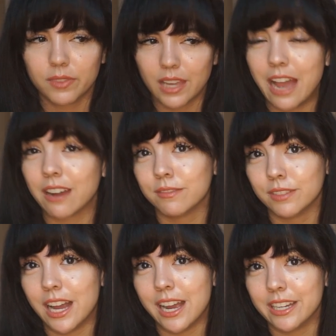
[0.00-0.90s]
out of
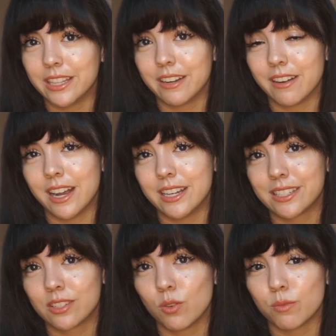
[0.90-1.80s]
line in their eyes
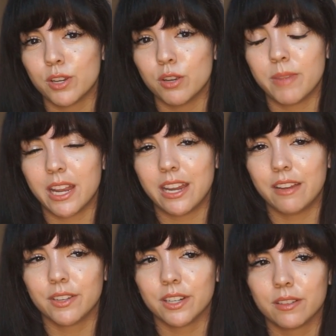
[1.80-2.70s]
Scorpio
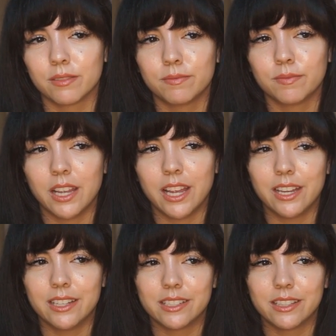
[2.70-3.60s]
behavior.
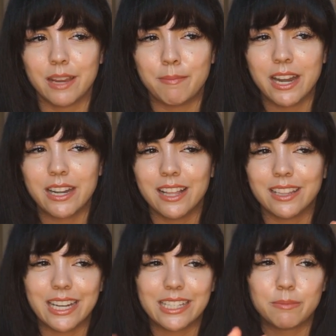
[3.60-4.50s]
And they might not
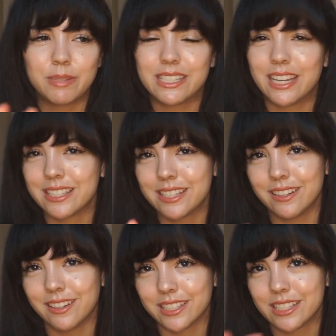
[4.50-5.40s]
like to be
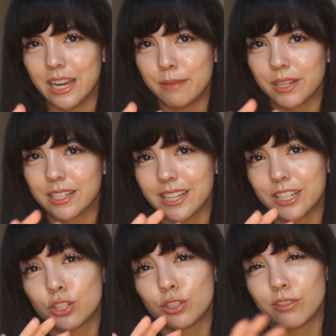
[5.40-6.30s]
tested all the time because
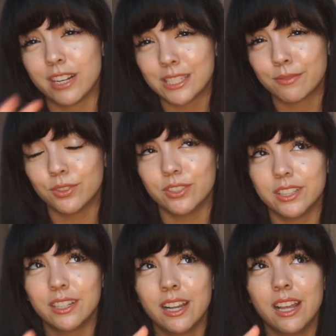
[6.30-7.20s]
that's stressful.
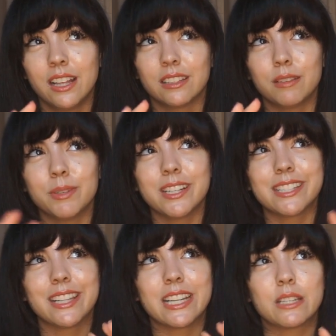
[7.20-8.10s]
And Libra
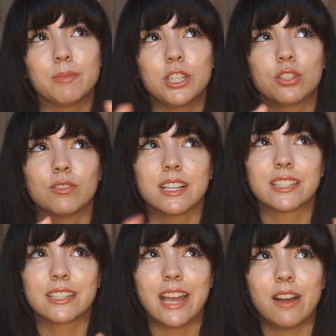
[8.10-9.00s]
doesn't like to be
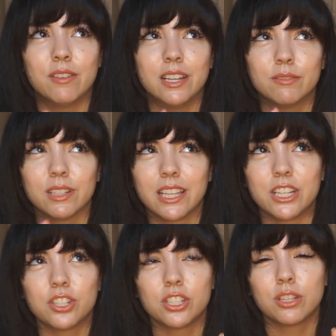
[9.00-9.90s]
stressed out in
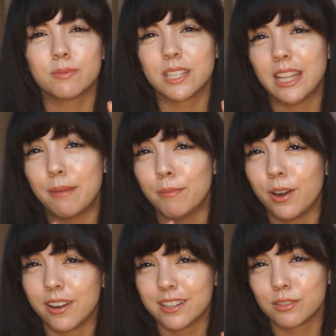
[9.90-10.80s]
relationships in that
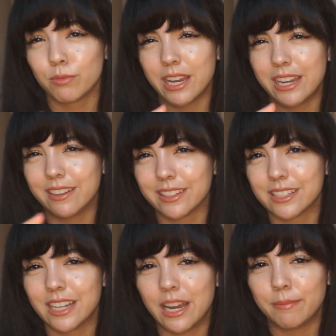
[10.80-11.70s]
Mars way all the
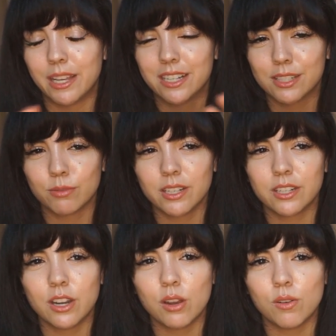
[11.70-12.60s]
time. They just want to
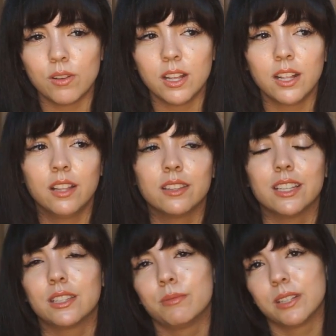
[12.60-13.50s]
know
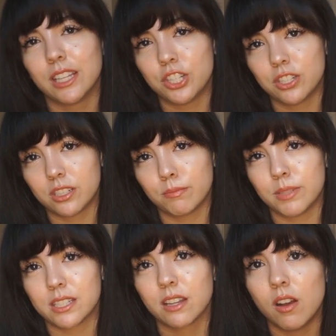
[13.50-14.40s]
that the relationship
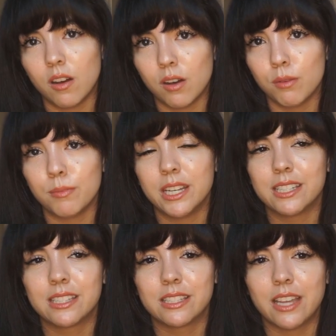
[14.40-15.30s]
is calm
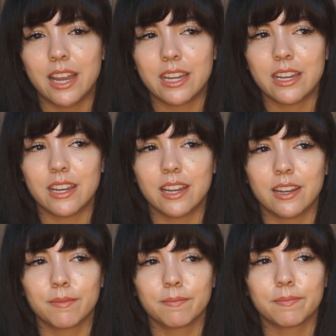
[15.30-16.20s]
and steady
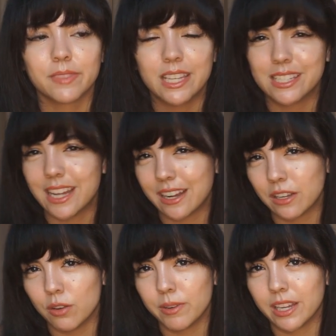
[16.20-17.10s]
and is not
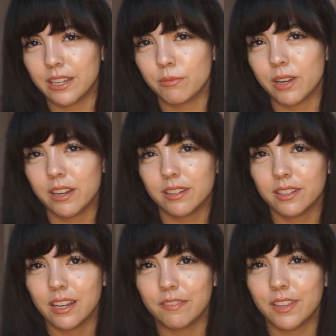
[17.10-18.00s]
going anywhere.
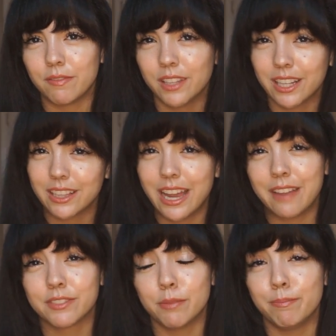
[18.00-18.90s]
And if they feel like they
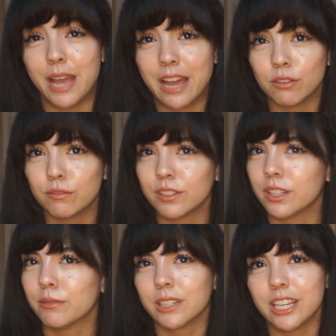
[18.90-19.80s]
have to battle for
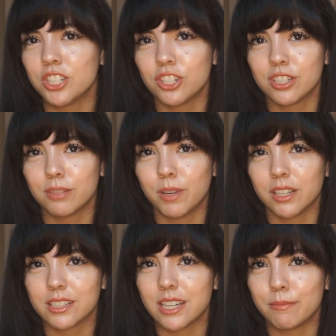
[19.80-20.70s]
their relationship all
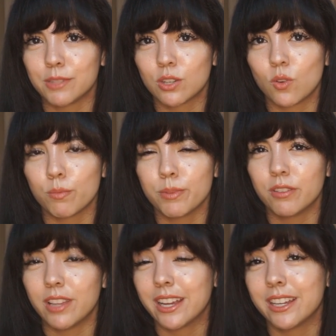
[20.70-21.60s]
the time with
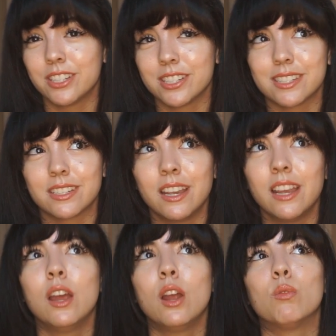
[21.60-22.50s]
Scorpio, that can just
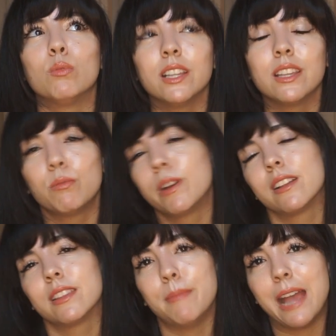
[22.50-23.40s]
really
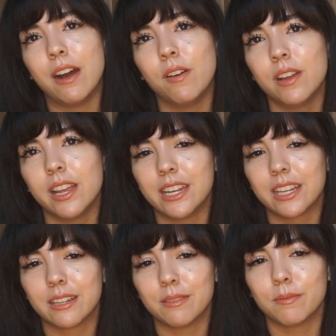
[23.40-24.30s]
wear them out and
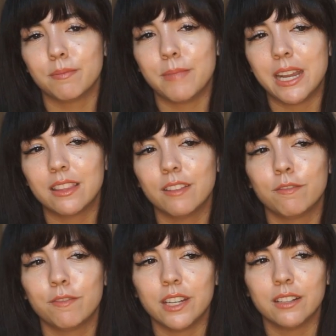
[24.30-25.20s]
it can make
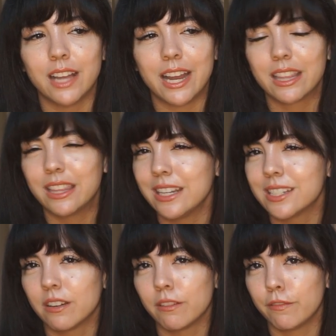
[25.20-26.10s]
them feel like
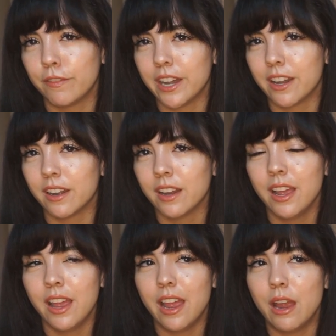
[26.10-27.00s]
things aren't fair.
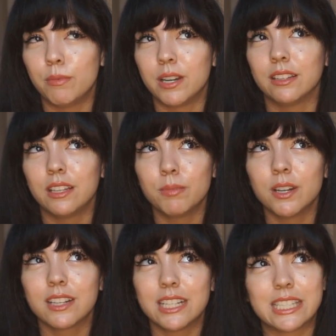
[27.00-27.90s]
And when a
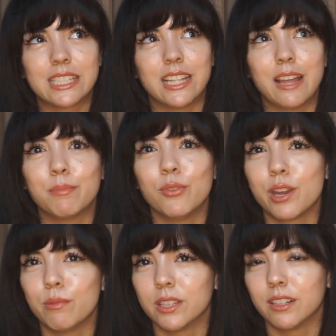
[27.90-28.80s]
Libra gets to that
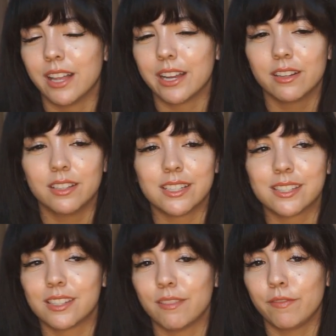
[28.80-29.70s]
point when they're like, oh,
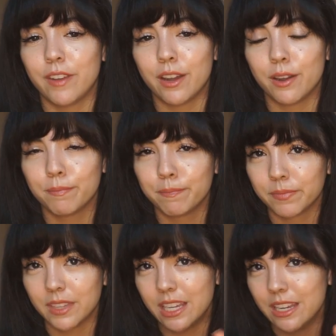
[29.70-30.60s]
this isn't fair,
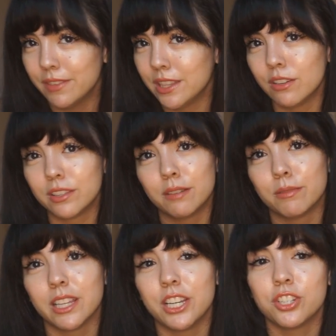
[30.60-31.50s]
even though they're
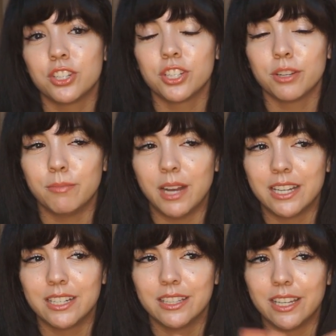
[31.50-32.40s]
relationship
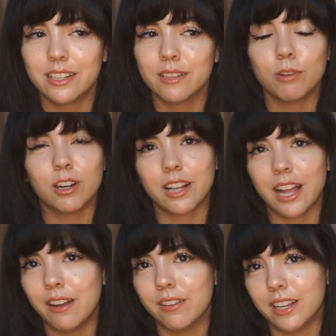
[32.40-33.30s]
minded, they could walk
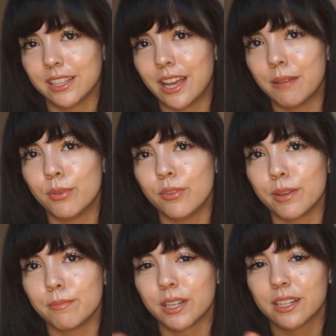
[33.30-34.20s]
out at that
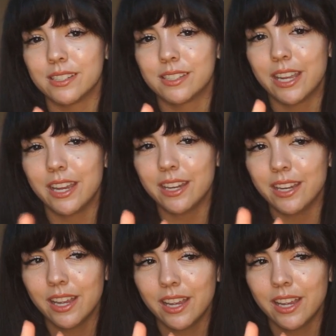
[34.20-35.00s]
point because they